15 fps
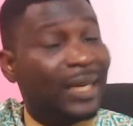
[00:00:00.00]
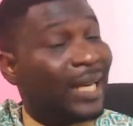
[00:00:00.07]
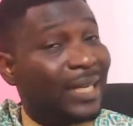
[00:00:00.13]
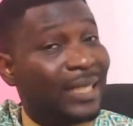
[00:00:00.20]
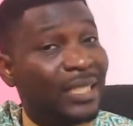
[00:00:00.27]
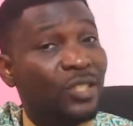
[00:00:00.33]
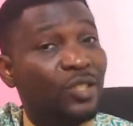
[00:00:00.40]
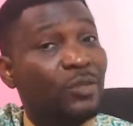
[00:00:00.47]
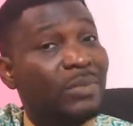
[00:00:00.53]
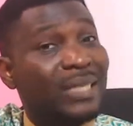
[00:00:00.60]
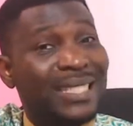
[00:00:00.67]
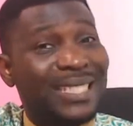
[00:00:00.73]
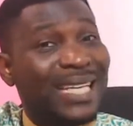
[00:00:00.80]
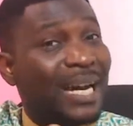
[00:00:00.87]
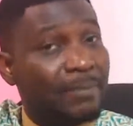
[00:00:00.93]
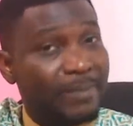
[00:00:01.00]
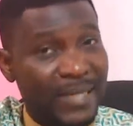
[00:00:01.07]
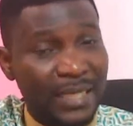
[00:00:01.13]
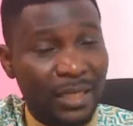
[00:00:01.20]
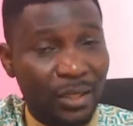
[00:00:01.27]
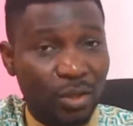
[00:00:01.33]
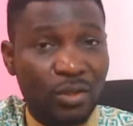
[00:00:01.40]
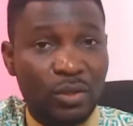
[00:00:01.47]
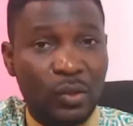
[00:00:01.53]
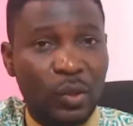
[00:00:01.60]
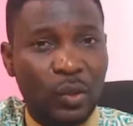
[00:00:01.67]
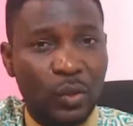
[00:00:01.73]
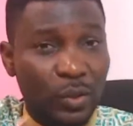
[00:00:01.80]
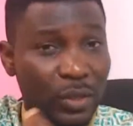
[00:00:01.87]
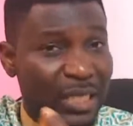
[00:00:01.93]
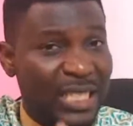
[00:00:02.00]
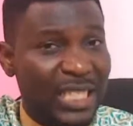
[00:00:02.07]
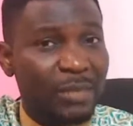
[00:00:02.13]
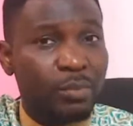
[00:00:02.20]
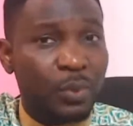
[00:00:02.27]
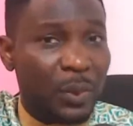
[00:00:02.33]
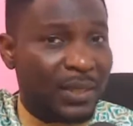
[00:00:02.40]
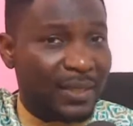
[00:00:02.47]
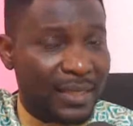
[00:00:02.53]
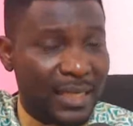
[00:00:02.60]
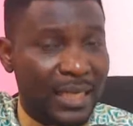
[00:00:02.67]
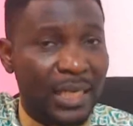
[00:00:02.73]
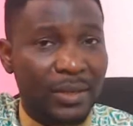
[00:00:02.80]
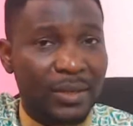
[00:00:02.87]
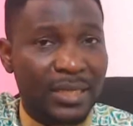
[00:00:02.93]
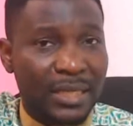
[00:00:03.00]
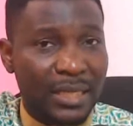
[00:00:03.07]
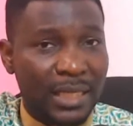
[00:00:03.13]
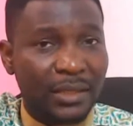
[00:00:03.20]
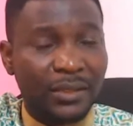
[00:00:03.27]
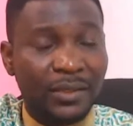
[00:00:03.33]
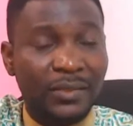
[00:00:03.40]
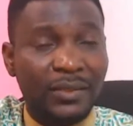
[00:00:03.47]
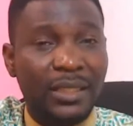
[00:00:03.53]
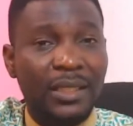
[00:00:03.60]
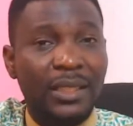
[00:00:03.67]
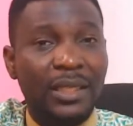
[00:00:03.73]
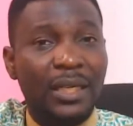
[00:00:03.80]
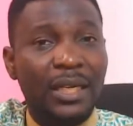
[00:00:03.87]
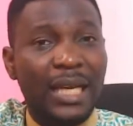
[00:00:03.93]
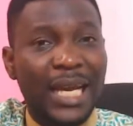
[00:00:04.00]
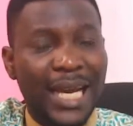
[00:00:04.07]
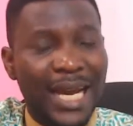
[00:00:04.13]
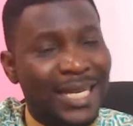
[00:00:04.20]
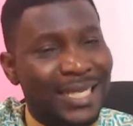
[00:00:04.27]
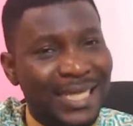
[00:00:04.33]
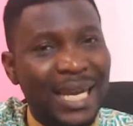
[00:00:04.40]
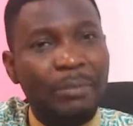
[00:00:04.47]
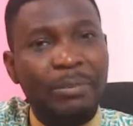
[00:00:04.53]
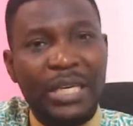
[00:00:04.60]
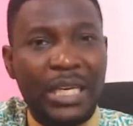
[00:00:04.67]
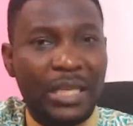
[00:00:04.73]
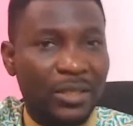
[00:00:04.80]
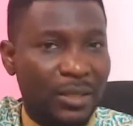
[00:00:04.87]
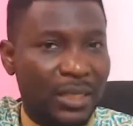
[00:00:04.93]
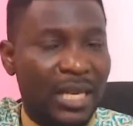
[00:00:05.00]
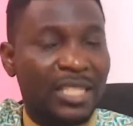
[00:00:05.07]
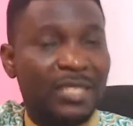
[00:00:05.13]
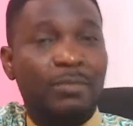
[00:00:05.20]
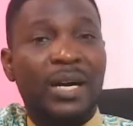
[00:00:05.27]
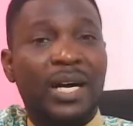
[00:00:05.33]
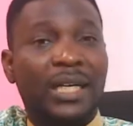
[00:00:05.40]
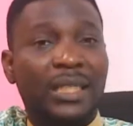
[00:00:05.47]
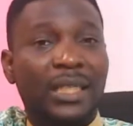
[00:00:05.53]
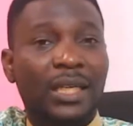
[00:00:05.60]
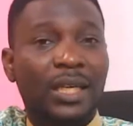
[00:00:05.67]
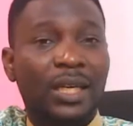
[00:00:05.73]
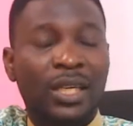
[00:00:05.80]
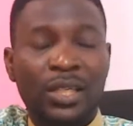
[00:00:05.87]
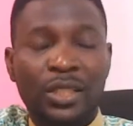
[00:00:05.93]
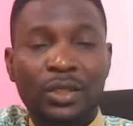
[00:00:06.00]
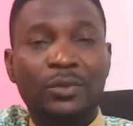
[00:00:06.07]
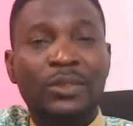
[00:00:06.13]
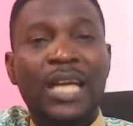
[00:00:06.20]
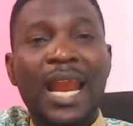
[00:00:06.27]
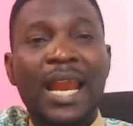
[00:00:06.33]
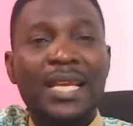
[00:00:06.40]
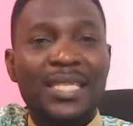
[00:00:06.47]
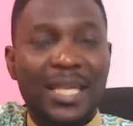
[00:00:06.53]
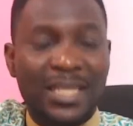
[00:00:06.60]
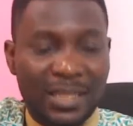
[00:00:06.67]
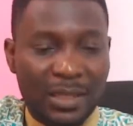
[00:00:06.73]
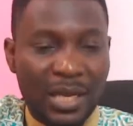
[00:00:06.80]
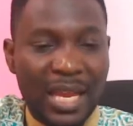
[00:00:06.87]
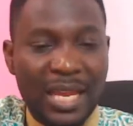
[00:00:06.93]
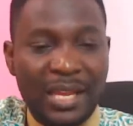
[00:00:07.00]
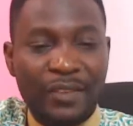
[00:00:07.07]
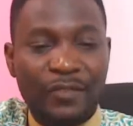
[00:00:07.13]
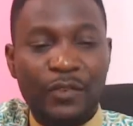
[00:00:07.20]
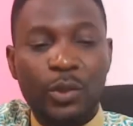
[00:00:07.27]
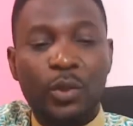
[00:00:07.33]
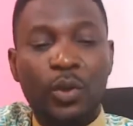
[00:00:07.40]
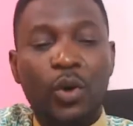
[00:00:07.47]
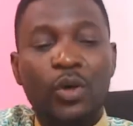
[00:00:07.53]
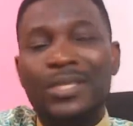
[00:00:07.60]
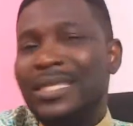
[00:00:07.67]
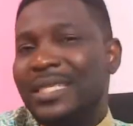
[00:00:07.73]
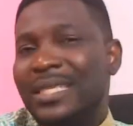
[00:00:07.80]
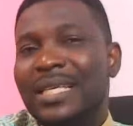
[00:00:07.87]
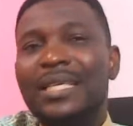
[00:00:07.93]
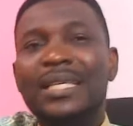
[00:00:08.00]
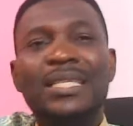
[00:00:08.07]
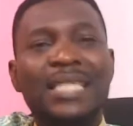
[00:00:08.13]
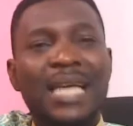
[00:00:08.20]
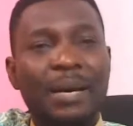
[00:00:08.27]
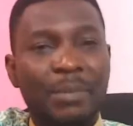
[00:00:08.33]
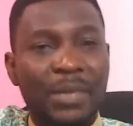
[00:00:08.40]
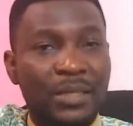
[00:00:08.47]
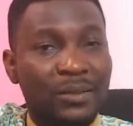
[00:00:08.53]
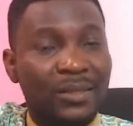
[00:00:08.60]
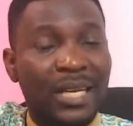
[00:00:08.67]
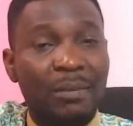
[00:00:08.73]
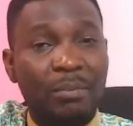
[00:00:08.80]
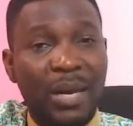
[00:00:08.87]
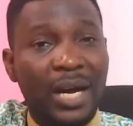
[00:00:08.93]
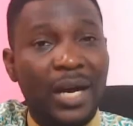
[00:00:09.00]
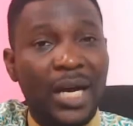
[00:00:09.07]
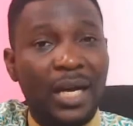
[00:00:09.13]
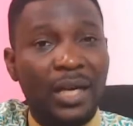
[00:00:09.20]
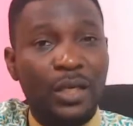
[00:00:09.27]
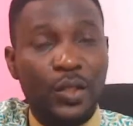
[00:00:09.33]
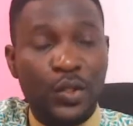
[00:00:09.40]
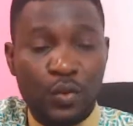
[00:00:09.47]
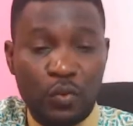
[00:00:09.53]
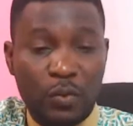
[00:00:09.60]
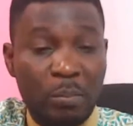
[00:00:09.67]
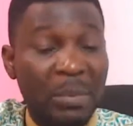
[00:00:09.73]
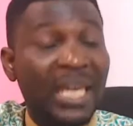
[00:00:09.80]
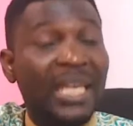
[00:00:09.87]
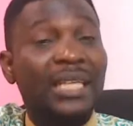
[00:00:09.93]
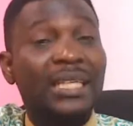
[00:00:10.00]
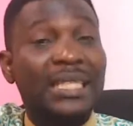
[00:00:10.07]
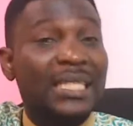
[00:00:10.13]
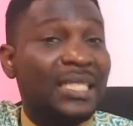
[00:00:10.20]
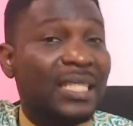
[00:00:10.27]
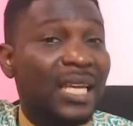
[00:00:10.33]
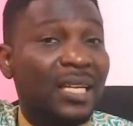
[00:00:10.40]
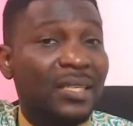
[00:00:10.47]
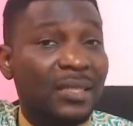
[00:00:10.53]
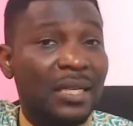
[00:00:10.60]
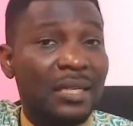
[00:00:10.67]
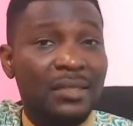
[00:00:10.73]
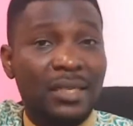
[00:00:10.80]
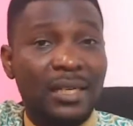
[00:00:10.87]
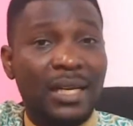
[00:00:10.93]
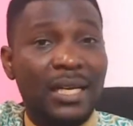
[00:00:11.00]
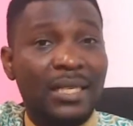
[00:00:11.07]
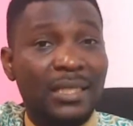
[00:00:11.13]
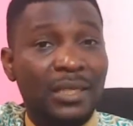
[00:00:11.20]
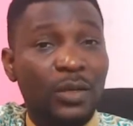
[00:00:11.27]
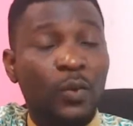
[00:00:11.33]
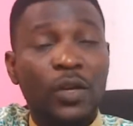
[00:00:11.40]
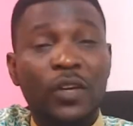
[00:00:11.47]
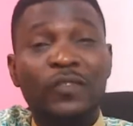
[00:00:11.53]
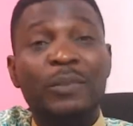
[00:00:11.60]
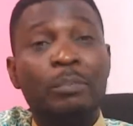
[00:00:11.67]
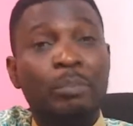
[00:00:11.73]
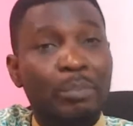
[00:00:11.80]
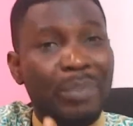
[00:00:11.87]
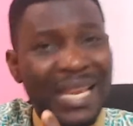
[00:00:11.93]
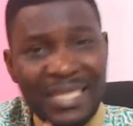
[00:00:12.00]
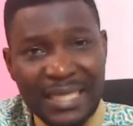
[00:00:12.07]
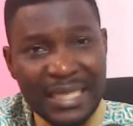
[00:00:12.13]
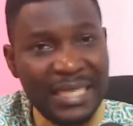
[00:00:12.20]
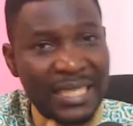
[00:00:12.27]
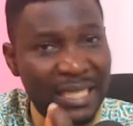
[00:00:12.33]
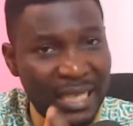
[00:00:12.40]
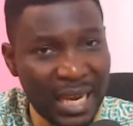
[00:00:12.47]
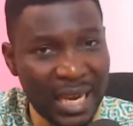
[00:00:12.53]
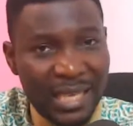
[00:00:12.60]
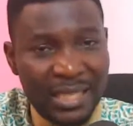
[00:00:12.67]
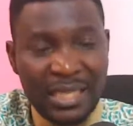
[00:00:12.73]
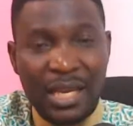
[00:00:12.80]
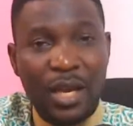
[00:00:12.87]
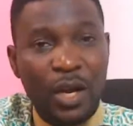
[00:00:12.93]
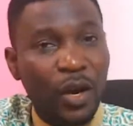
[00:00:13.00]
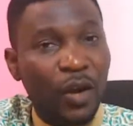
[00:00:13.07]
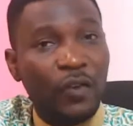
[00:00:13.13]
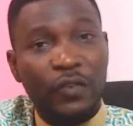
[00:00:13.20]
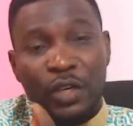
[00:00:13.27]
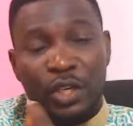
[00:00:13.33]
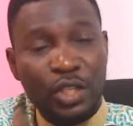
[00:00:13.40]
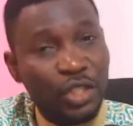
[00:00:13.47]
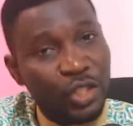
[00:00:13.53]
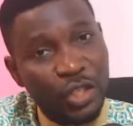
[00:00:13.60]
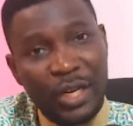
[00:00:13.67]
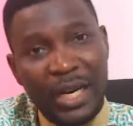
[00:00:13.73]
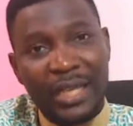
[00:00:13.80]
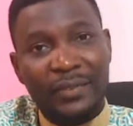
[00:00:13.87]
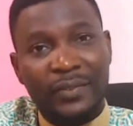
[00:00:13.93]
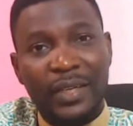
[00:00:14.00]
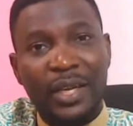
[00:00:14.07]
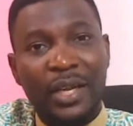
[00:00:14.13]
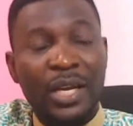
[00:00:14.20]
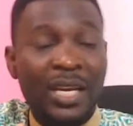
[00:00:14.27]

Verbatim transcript: that needs to be tapped into. Look deep within yourself and tap into that power. You realize that if you consistently tap into that power, you will make this year 2019 one of the best years of your life.